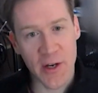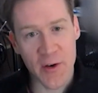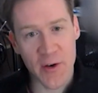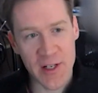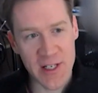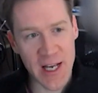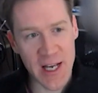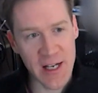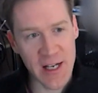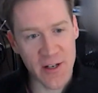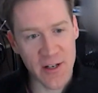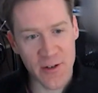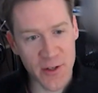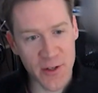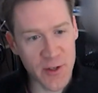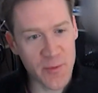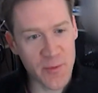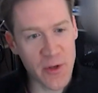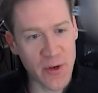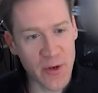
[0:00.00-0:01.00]
the Bitcoin
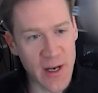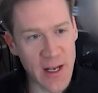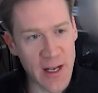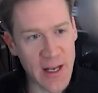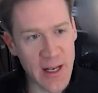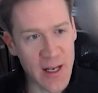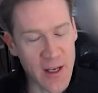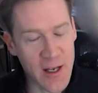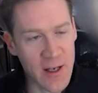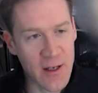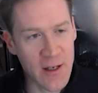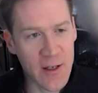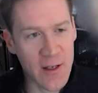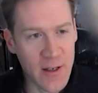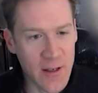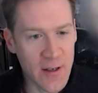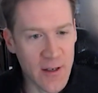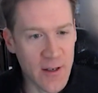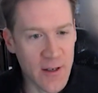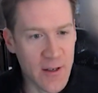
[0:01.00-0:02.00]
technical community.
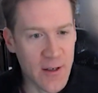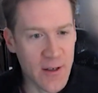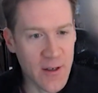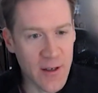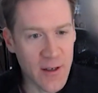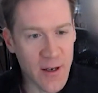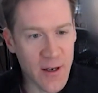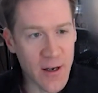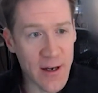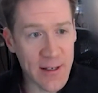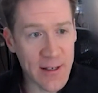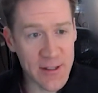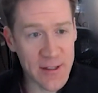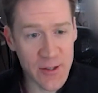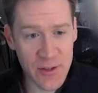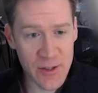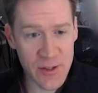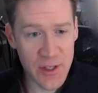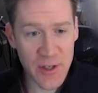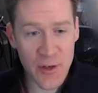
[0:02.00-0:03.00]
Uh,
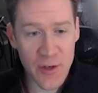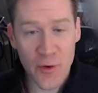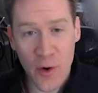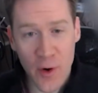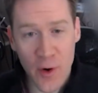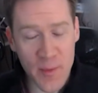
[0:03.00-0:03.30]
and so there's